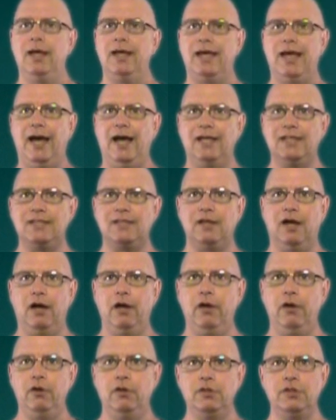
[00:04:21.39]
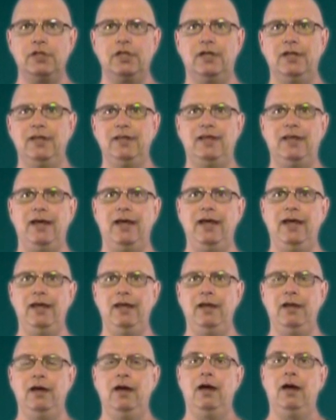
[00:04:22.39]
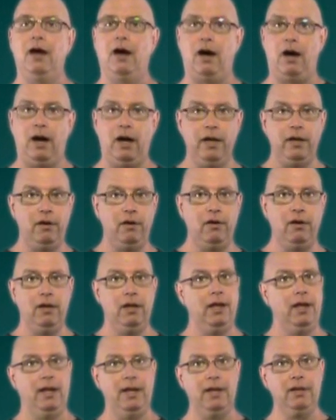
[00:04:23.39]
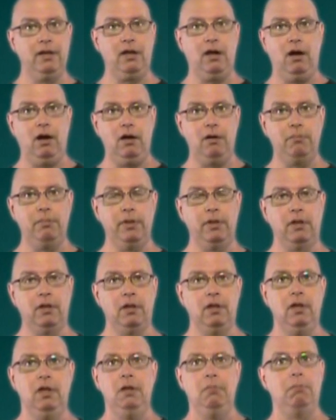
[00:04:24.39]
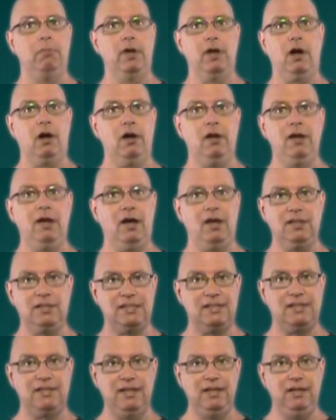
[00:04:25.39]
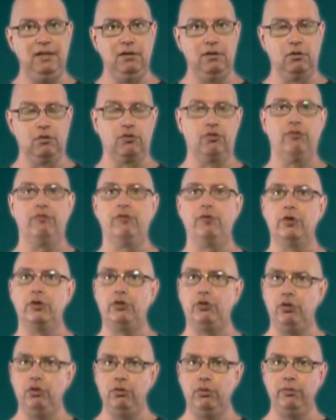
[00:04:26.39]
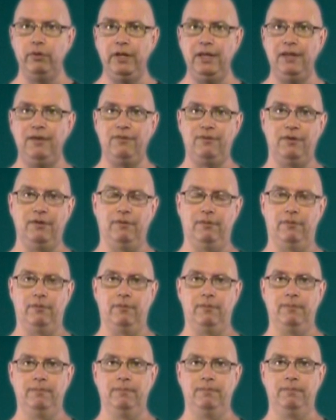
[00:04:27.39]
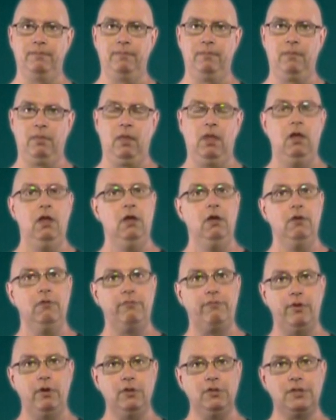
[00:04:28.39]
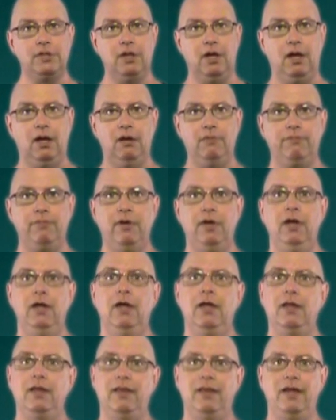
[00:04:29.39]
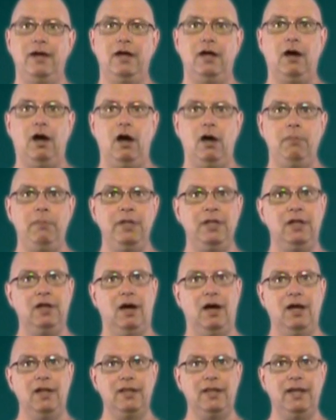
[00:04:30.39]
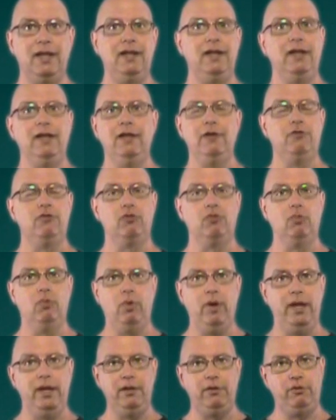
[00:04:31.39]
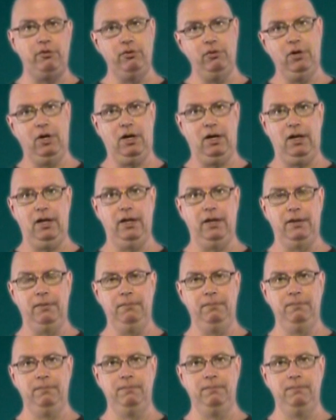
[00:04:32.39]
Cast irons contain iron and carbon, but are not steels for two reasons. First off, the carbon content is way too high.